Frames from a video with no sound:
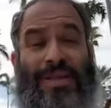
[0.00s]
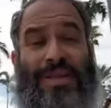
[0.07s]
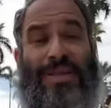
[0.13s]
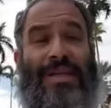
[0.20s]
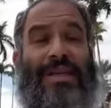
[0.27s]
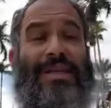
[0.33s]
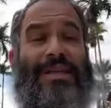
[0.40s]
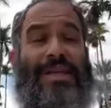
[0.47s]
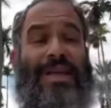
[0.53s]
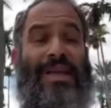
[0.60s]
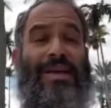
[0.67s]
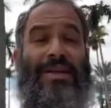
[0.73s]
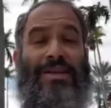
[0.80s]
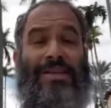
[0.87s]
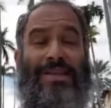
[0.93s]
As King
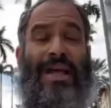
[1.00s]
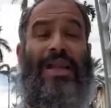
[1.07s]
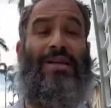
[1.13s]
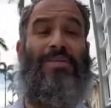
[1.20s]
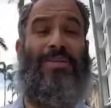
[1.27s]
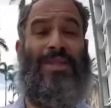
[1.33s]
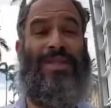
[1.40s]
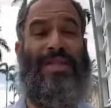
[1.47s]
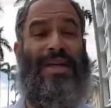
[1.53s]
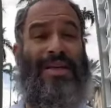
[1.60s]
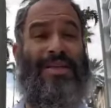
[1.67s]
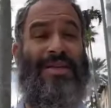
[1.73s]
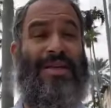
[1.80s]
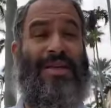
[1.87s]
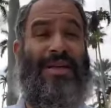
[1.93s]
Solomon
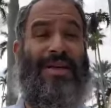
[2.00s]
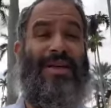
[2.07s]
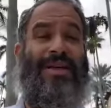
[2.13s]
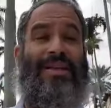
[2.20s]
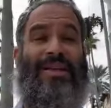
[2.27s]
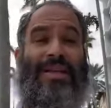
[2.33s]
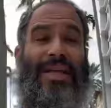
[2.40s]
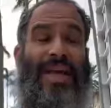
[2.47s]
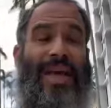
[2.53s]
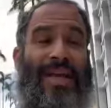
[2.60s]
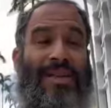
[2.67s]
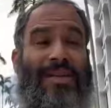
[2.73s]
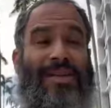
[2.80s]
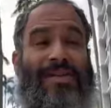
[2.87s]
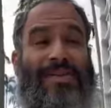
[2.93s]
says, the
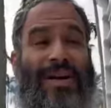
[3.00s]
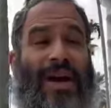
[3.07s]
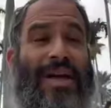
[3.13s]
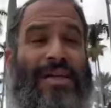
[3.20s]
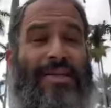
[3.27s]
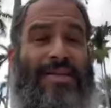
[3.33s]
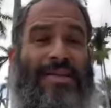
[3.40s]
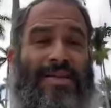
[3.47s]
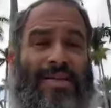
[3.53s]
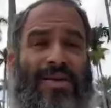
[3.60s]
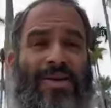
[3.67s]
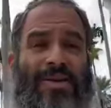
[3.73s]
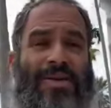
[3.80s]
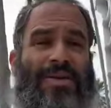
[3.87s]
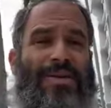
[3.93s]
candle of God is the
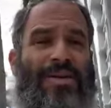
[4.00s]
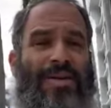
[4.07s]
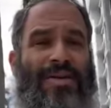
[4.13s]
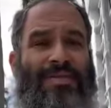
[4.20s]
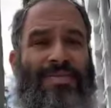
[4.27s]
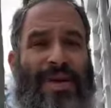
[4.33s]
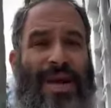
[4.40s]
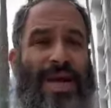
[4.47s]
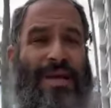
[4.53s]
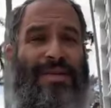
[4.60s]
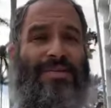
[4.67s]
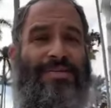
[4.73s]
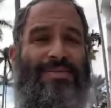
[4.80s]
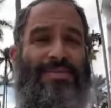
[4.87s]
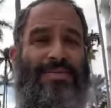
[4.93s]
soul of
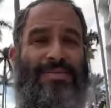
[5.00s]
man.